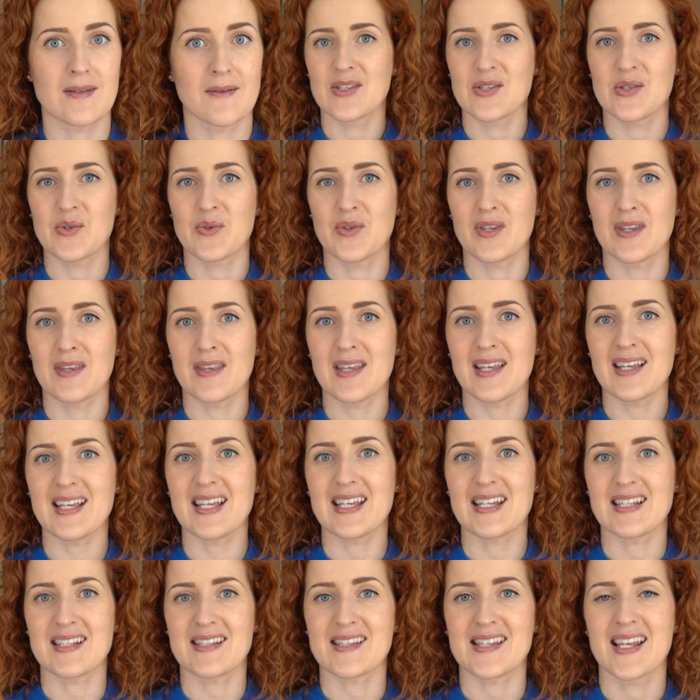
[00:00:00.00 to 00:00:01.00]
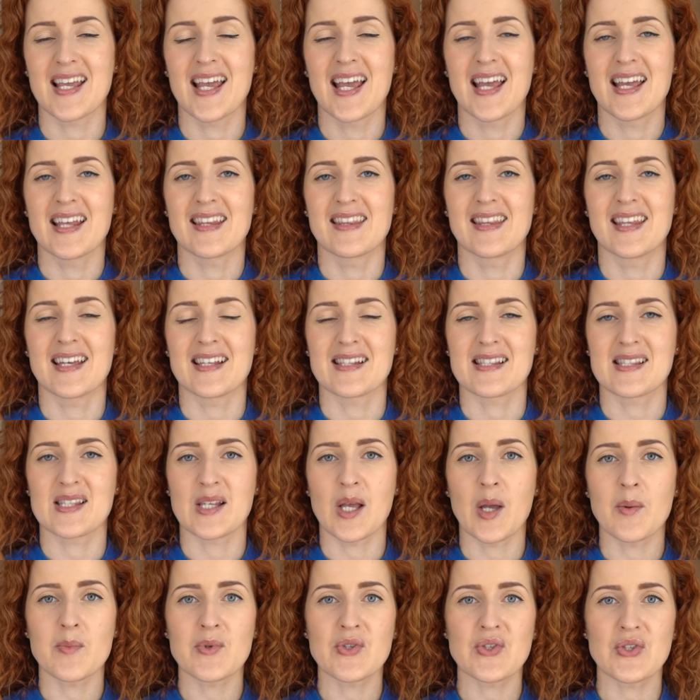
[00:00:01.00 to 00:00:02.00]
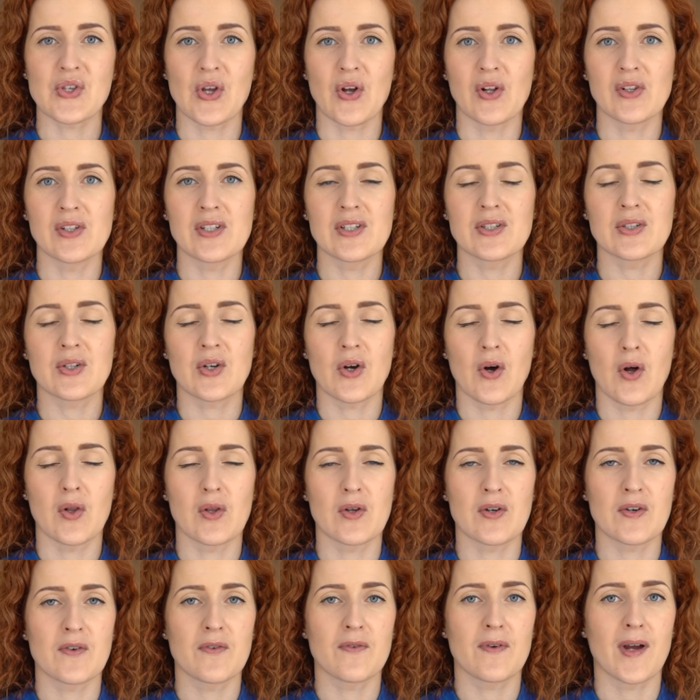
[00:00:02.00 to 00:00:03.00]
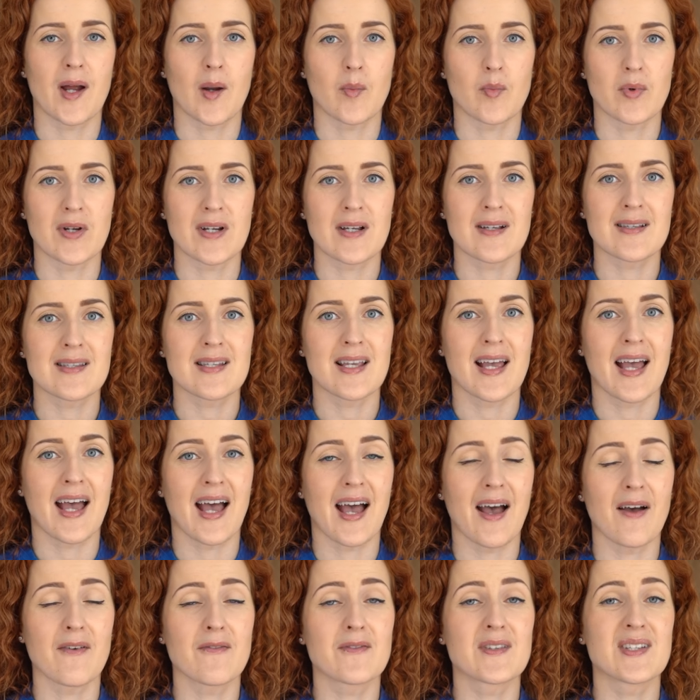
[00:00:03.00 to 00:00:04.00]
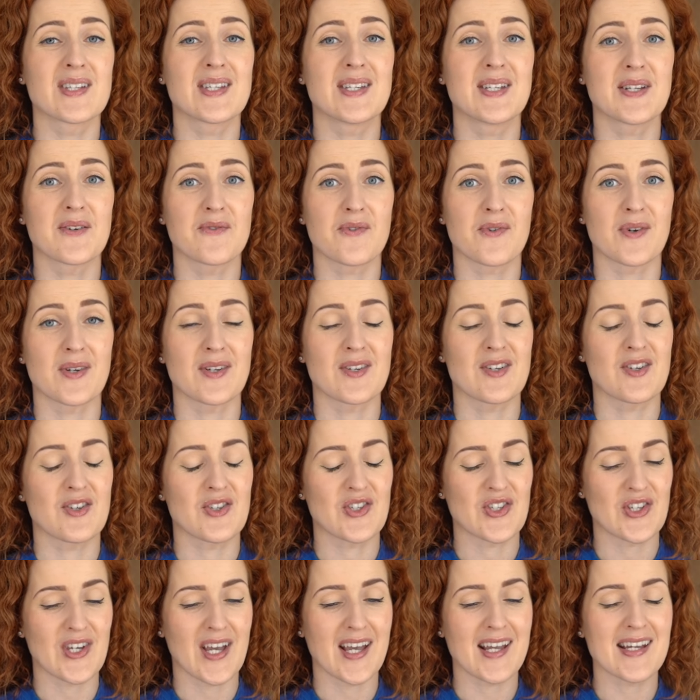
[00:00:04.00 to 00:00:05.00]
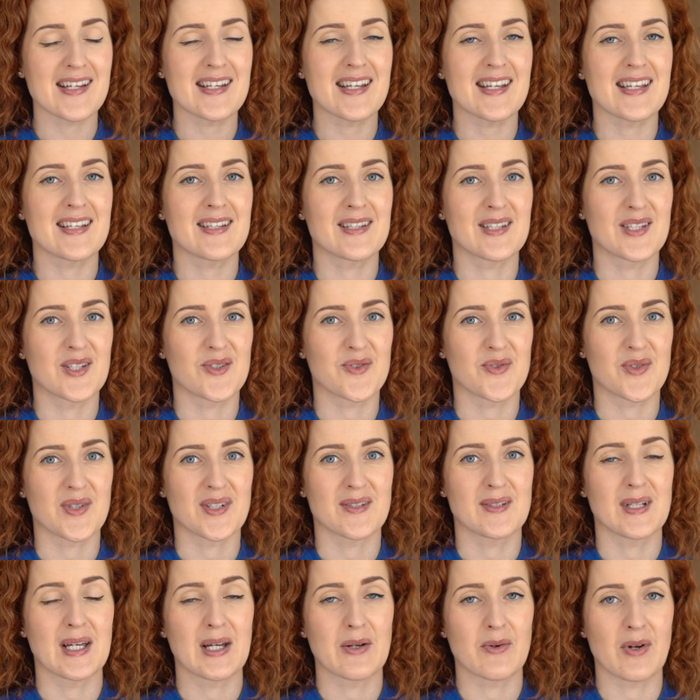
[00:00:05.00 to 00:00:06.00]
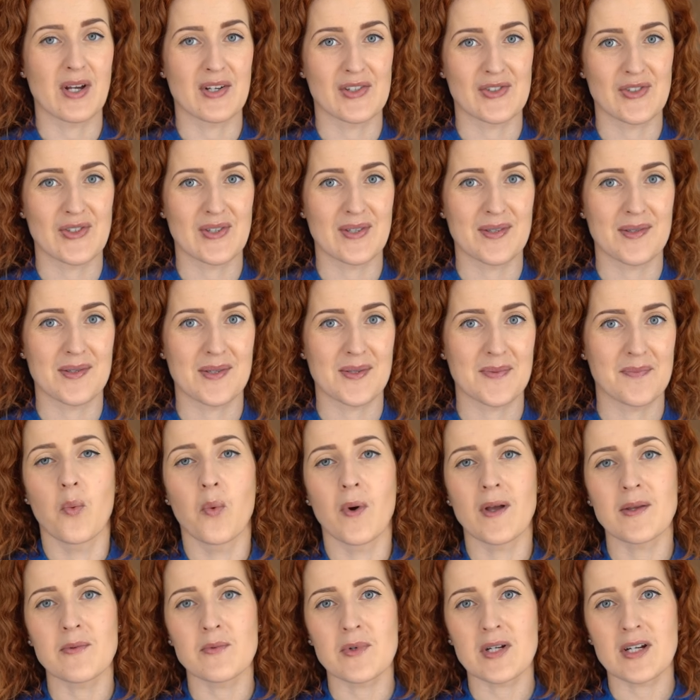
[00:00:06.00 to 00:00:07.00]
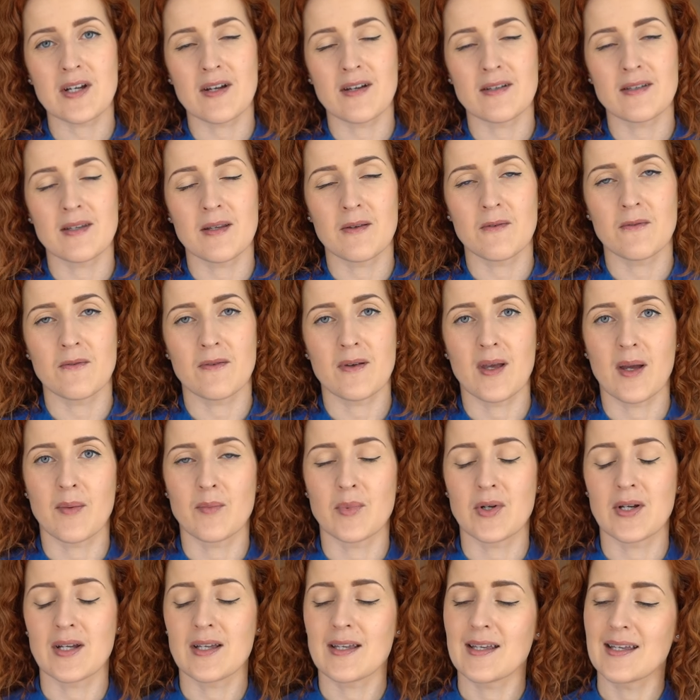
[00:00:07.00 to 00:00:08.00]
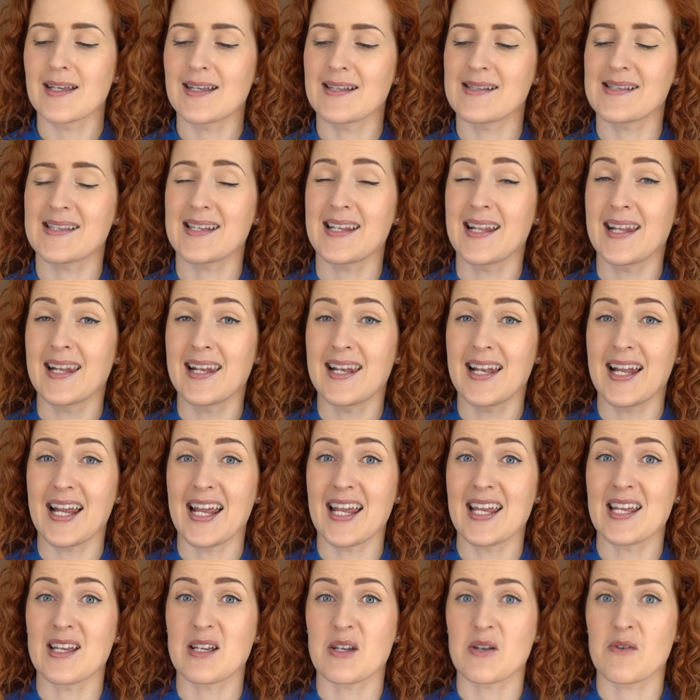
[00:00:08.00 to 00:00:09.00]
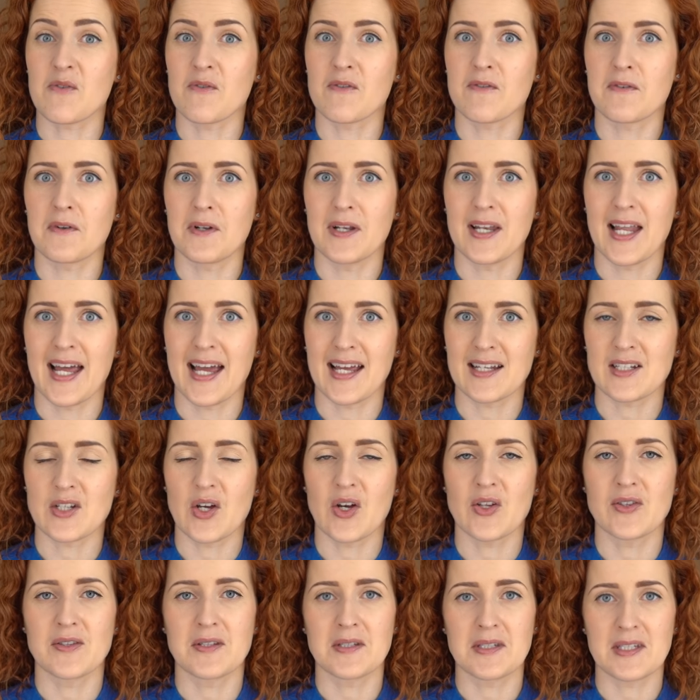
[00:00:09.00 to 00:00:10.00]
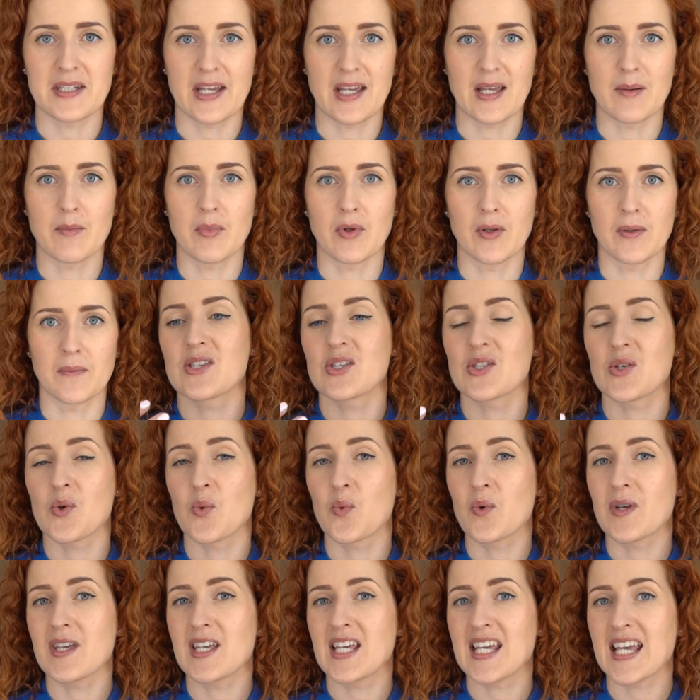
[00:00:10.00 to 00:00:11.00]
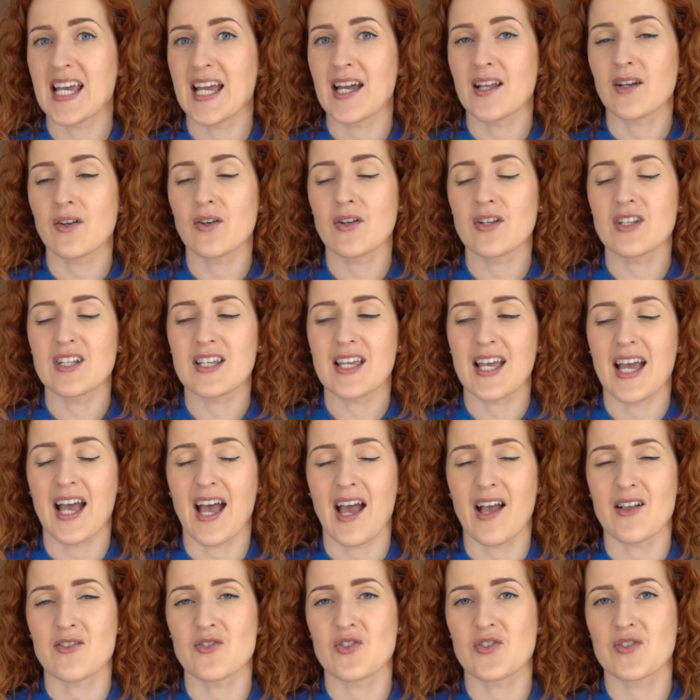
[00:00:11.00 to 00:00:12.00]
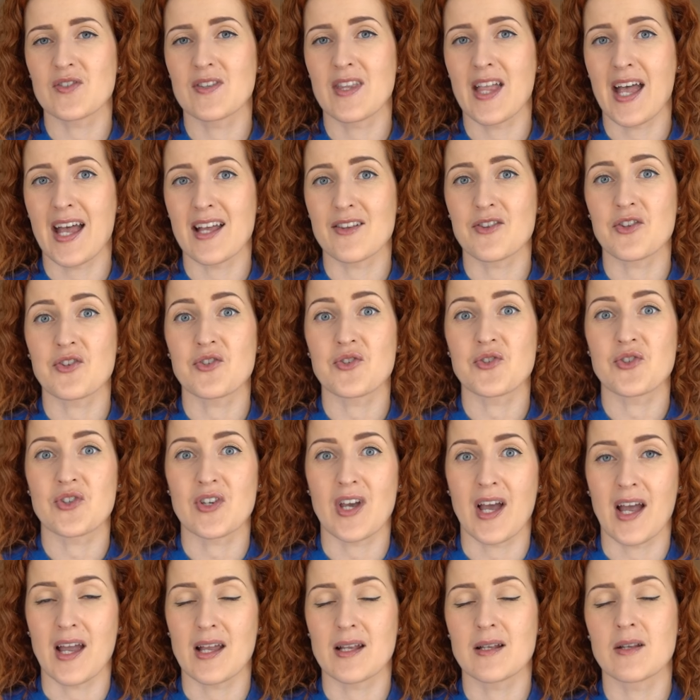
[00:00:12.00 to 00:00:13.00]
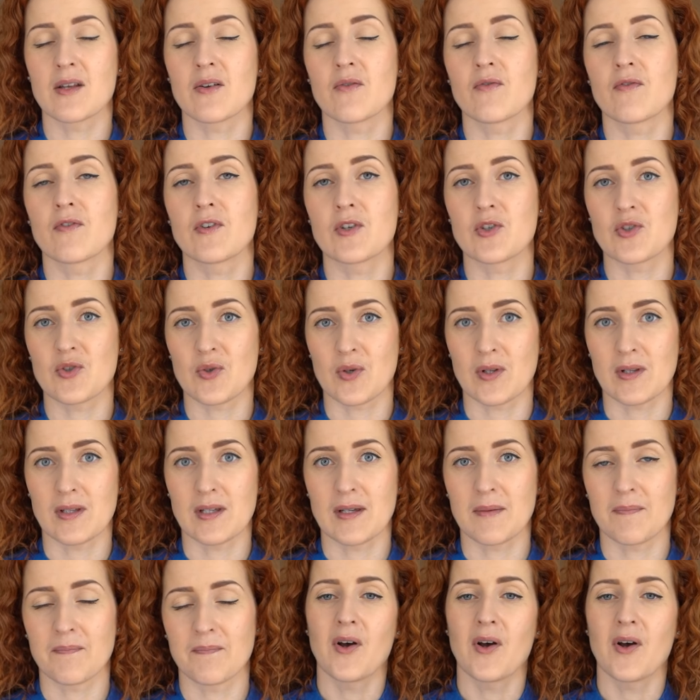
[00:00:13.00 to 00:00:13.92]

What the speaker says: So the thing is that some solid color fabrics have different shine in different directions. When we're cutting fabric, it's laying flat on the table, so we cannot catch that shine visually.